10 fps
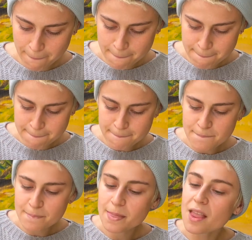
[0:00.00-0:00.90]

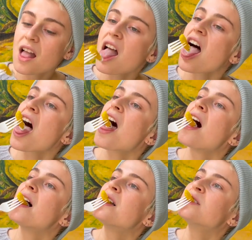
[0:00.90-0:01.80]

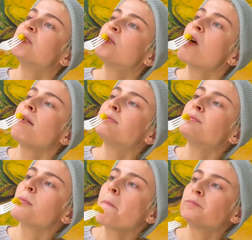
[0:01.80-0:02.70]

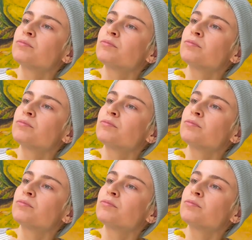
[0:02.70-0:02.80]
No one is speaking in this clip.